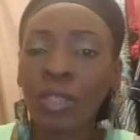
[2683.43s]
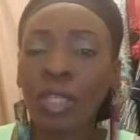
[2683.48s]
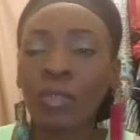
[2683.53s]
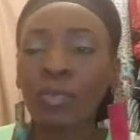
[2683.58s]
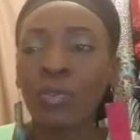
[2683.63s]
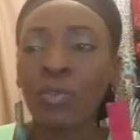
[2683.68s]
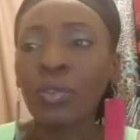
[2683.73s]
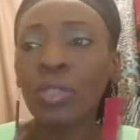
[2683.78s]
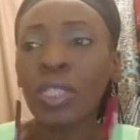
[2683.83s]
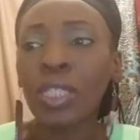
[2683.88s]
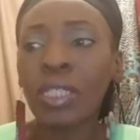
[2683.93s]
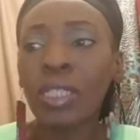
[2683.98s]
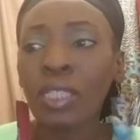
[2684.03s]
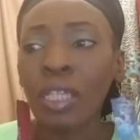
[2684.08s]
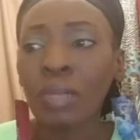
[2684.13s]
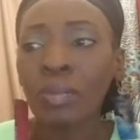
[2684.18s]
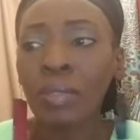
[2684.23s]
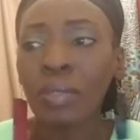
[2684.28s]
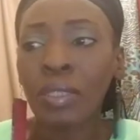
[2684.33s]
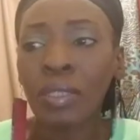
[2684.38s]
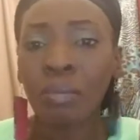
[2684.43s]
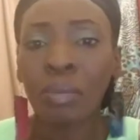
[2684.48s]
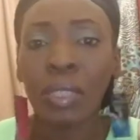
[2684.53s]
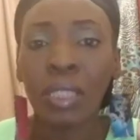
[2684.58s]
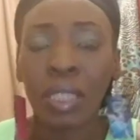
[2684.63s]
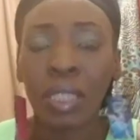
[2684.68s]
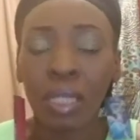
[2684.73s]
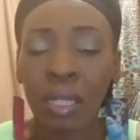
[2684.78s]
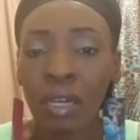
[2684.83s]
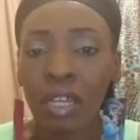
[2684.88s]
if you did something to
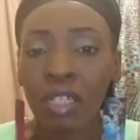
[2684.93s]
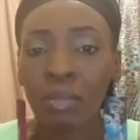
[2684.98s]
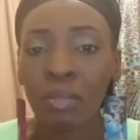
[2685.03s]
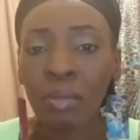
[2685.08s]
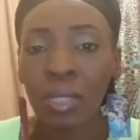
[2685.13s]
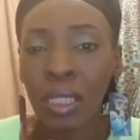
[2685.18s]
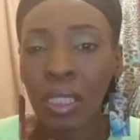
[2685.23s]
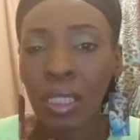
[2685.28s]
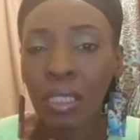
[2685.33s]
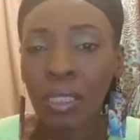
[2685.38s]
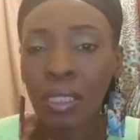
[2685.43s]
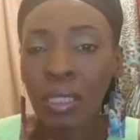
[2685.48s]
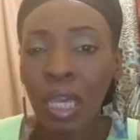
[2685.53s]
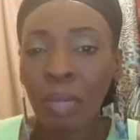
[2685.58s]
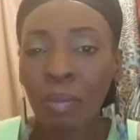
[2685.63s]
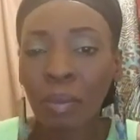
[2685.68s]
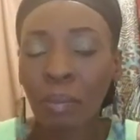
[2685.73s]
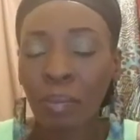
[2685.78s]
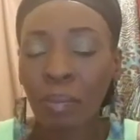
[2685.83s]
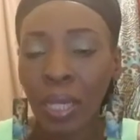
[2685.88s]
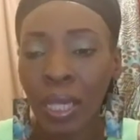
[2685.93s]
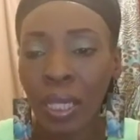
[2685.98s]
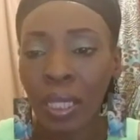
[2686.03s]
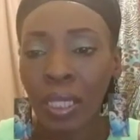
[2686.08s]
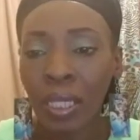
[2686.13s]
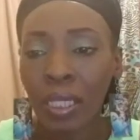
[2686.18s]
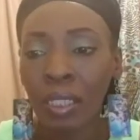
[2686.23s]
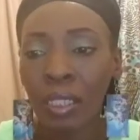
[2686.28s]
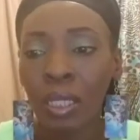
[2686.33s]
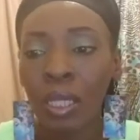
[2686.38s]
me that caused me any type of
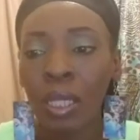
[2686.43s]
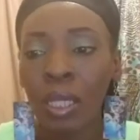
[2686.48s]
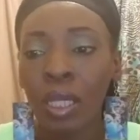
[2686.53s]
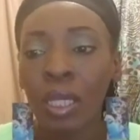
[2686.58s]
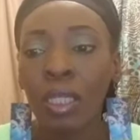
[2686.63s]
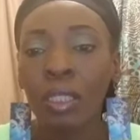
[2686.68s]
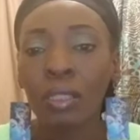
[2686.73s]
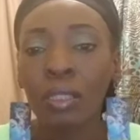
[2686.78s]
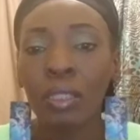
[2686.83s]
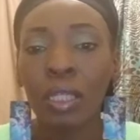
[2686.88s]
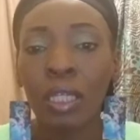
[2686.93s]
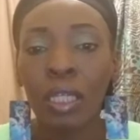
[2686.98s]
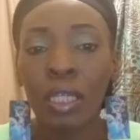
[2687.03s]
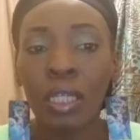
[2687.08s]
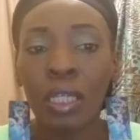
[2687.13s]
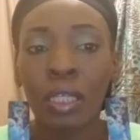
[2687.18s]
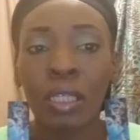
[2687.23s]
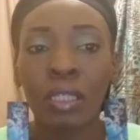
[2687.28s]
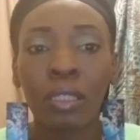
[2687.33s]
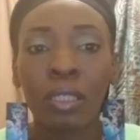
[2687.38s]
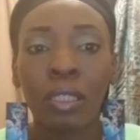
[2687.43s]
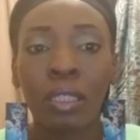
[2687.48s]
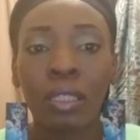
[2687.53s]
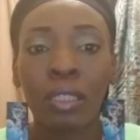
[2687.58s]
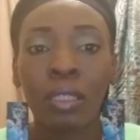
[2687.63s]
pain, then